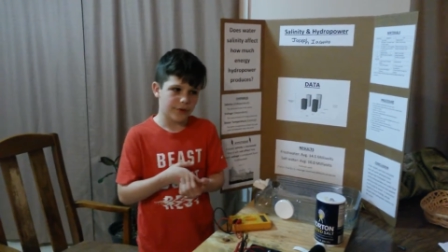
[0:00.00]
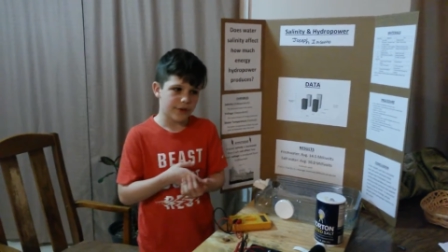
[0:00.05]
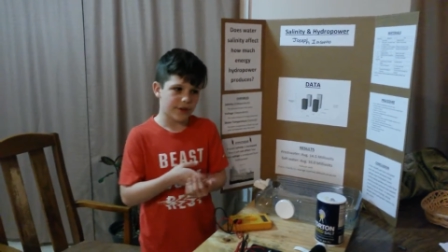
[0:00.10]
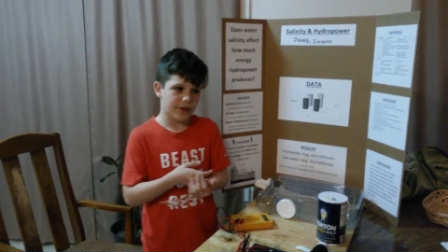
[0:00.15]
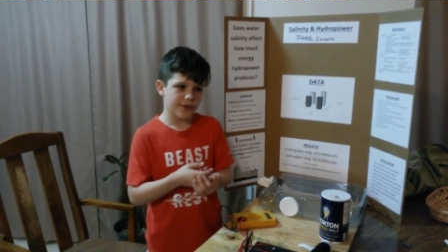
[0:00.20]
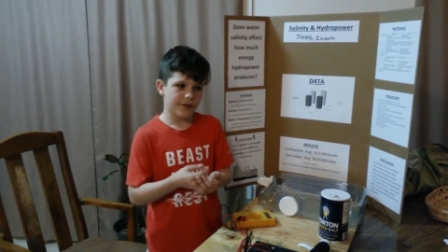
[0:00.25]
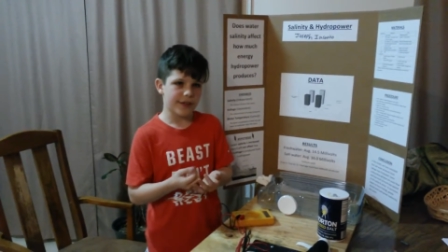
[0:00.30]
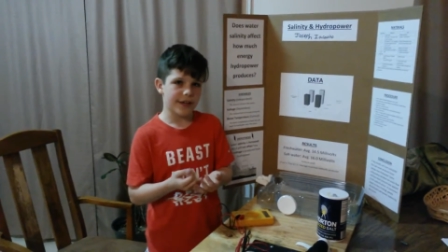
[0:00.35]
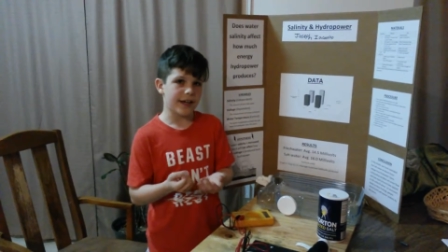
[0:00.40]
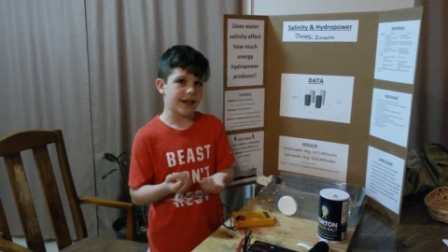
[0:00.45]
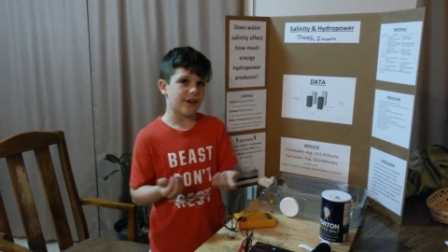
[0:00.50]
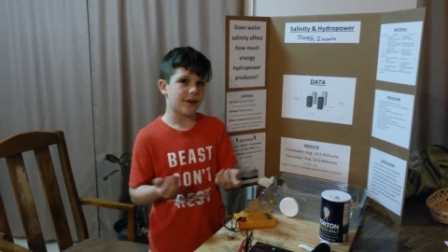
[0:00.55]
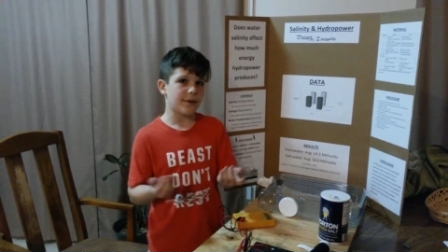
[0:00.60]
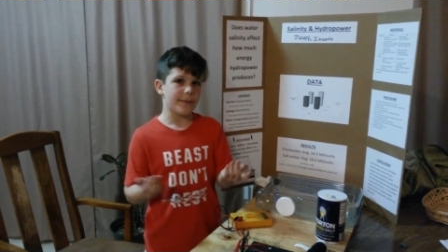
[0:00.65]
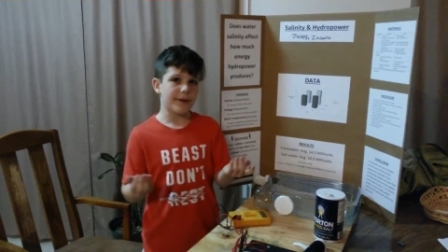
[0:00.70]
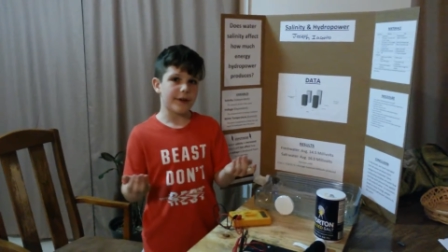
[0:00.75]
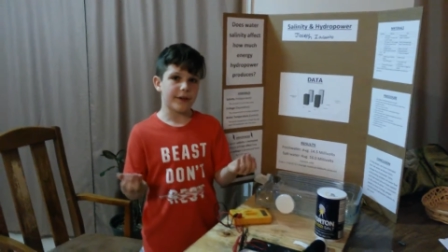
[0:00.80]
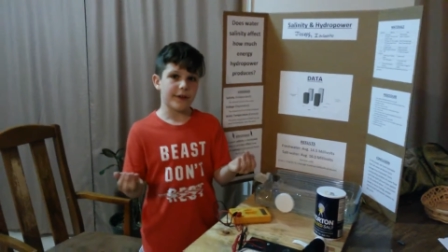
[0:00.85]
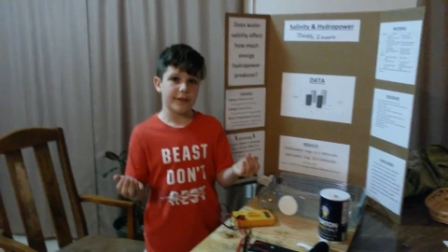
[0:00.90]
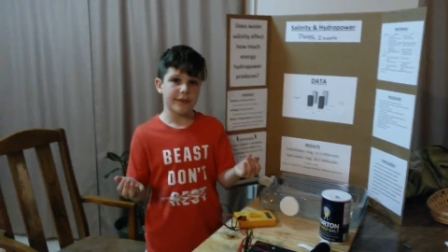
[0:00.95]
the container
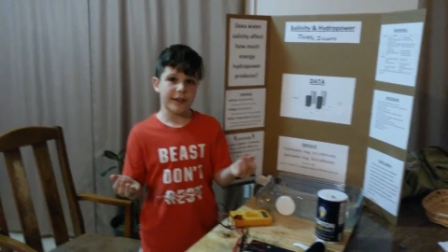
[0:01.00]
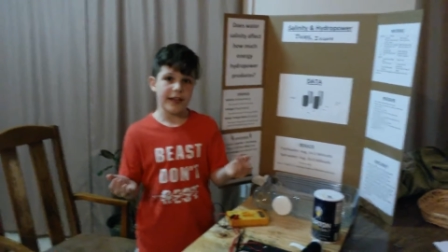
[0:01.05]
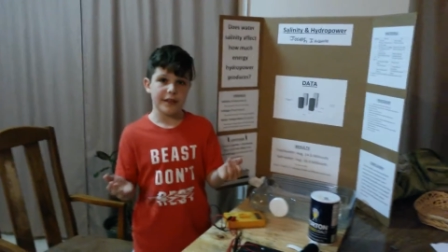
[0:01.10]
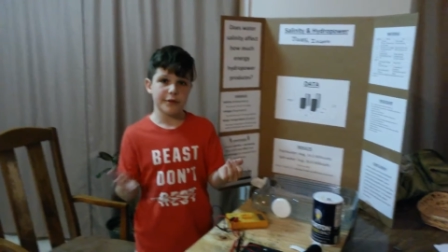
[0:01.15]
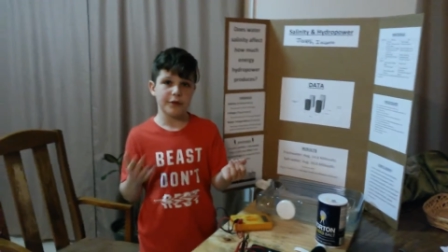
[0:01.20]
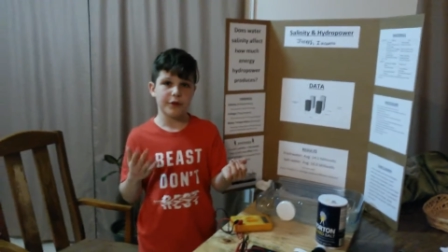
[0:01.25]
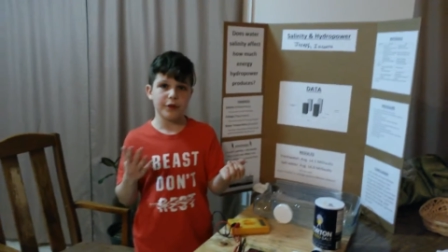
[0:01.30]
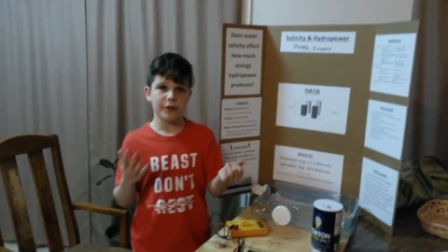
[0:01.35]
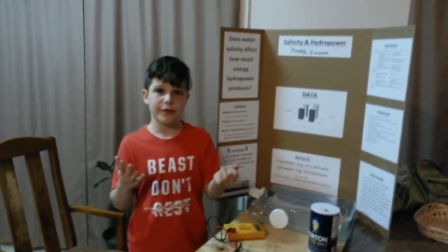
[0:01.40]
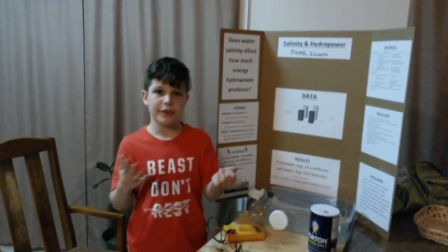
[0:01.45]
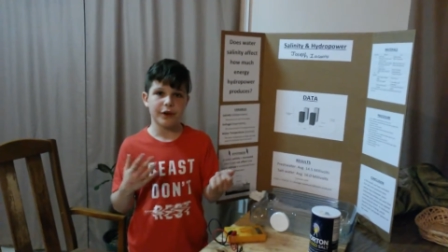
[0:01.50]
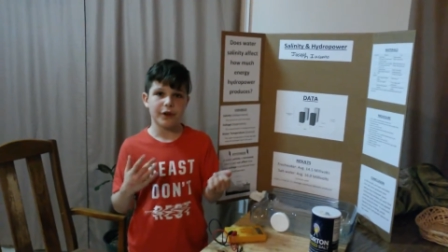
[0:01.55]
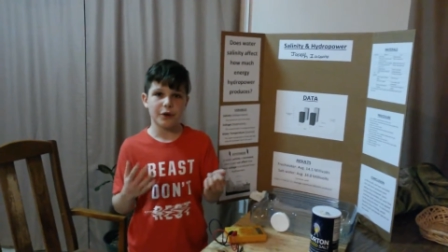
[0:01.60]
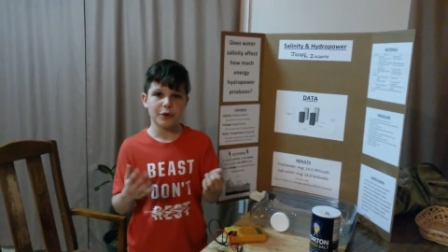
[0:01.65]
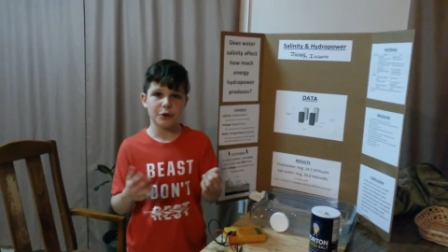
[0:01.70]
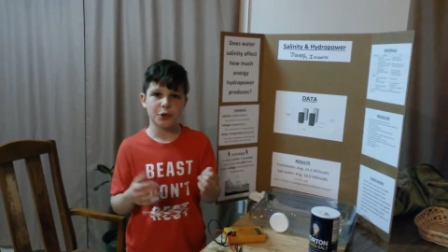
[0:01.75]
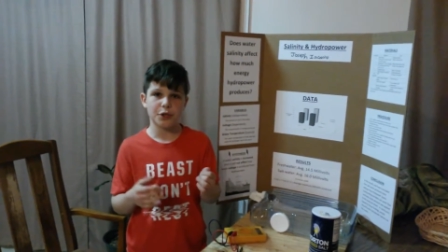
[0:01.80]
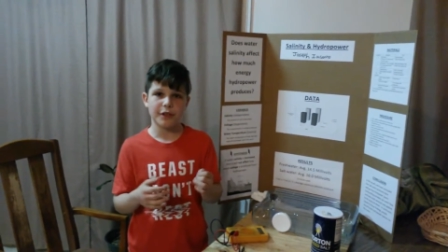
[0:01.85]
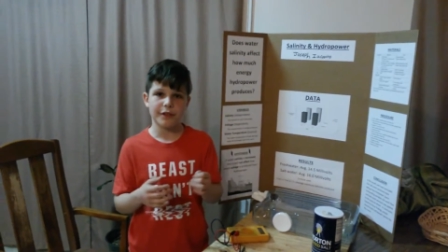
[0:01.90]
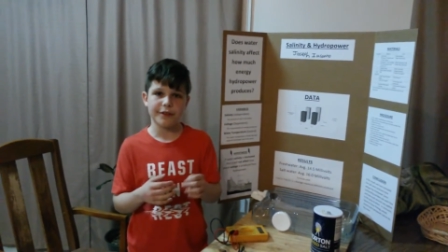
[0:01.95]
because that's the
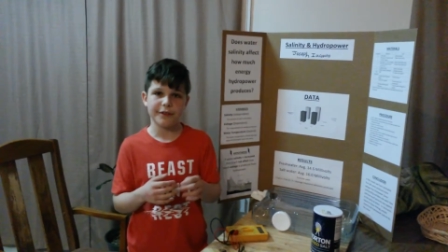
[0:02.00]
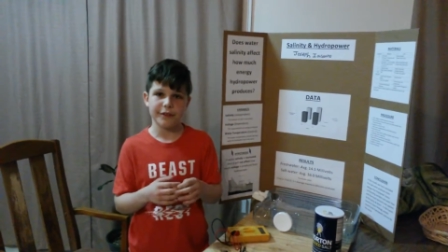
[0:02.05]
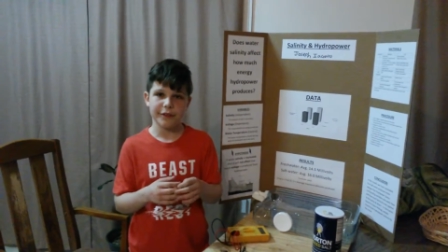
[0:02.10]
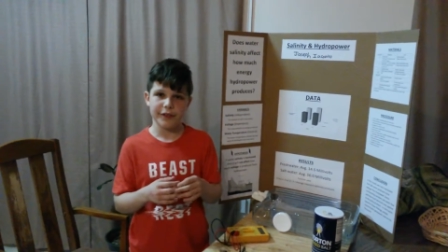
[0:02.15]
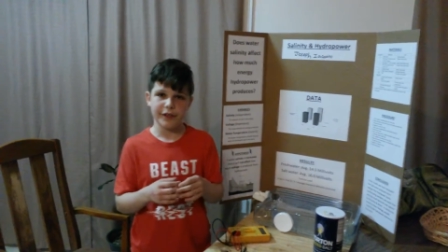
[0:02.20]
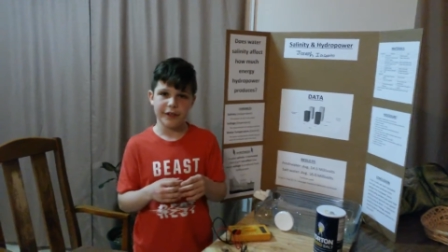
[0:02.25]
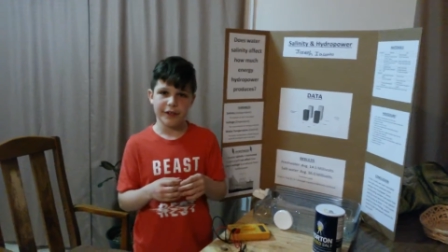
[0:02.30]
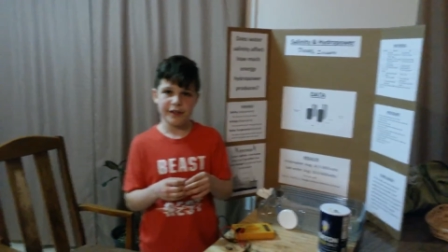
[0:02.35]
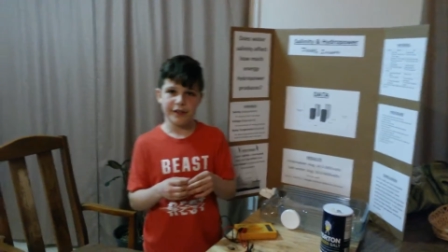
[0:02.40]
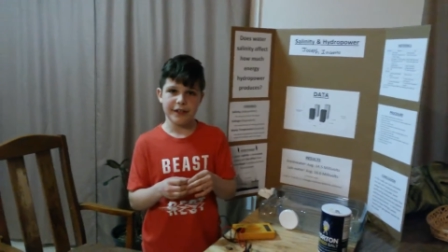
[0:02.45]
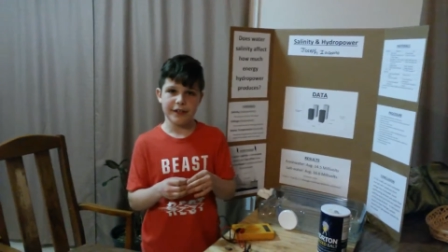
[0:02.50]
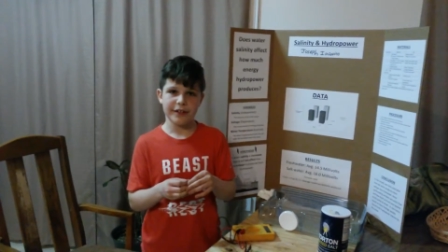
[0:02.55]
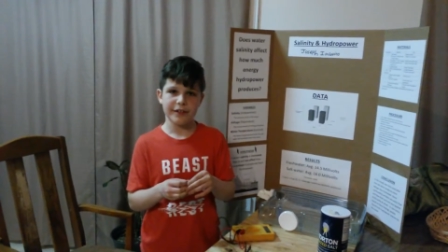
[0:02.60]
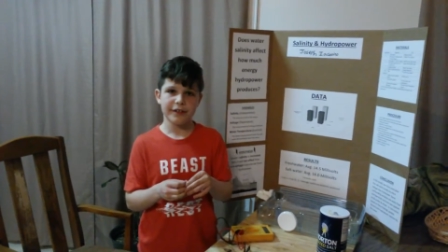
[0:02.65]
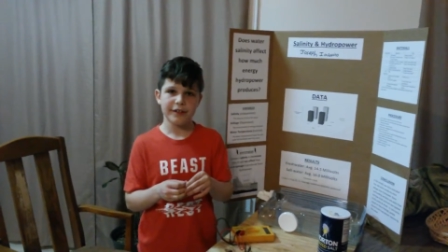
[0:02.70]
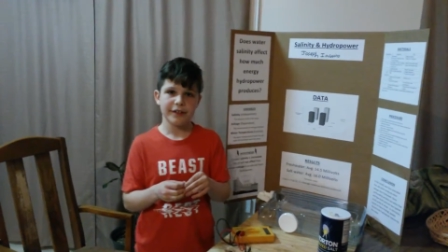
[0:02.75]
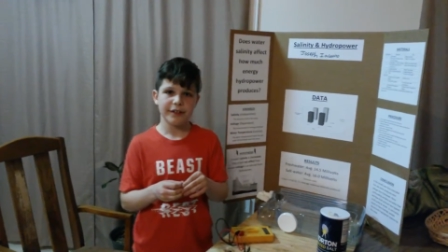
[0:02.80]
ocean salinity,